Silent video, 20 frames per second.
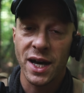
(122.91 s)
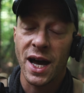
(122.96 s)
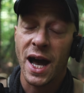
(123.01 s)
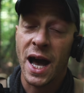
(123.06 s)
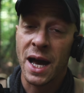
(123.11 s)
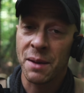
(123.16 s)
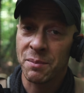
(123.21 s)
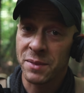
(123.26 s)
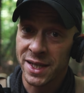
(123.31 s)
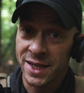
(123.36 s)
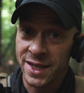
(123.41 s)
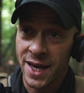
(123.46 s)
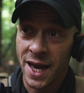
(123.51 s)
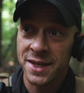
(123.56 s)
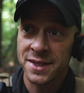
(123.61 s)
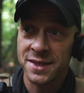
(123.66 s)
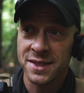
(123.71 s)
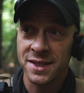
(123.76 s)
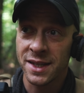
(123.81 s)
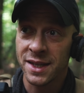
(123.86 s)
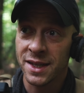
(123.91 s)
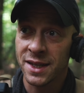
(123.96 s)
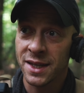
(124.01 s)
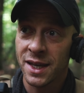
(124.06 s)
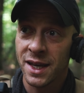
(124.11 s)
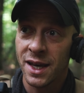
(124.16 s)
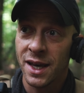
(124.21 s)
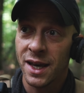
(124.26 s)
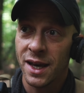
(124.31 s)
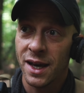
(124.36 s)
I'm guessing,
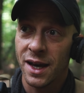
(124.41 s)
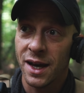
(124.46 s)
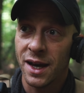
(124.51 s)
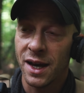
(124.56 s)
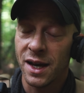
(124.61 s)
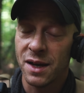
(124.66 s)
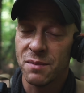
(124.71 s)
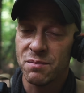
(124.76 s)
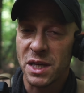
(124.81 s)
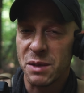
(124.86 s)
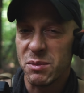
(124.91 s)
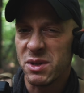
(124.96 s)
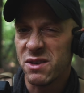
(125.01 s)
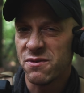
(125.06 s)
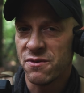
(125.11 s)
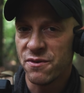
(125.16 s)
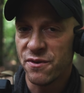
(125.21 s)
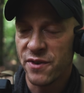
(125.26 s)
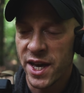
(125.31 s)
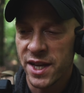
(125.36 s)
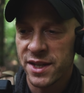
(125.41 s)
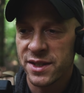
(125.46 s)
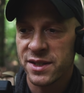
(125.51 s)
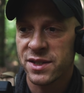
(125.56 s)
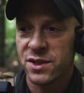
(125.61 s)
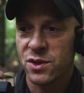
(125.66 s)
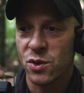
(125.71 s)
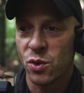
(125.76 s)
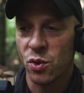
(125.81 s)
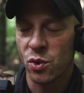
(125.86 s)
maybe
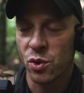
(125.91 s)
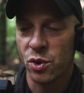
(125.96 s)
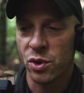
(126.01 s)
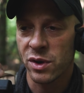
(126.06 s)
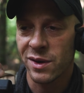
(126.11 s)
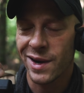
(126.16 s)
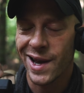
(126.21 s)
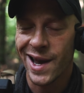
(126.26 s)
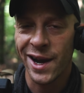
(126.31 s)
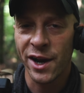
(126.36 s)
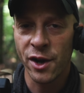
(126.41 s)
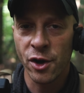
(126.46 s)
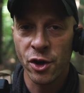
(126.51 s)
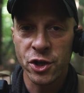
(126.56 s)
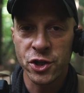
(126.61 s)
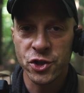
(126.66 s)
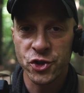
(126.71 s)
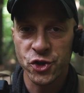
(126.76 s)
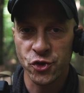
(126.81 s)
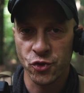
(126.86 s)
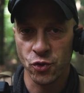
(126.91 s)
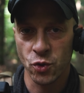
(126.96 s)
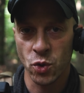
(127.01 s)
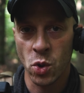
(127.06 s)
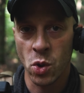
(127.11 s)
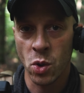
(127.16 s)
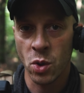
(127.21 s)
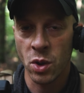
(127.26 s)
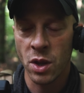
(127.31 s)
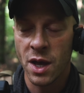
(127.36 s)
vent or air
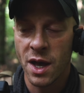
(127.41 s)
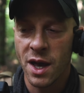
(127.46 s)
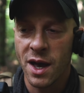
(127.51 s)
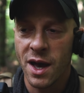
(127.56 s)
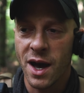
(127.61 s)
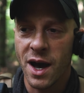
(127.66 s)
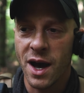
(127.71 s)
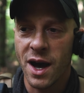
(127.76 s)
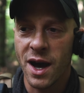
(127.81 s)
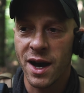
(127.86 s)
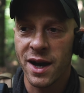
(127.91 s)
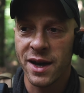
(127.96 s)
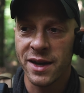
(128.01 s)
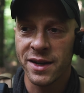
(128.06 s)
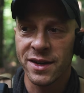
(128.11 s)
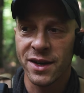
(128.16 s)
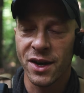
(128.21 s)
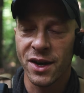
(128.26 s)
control on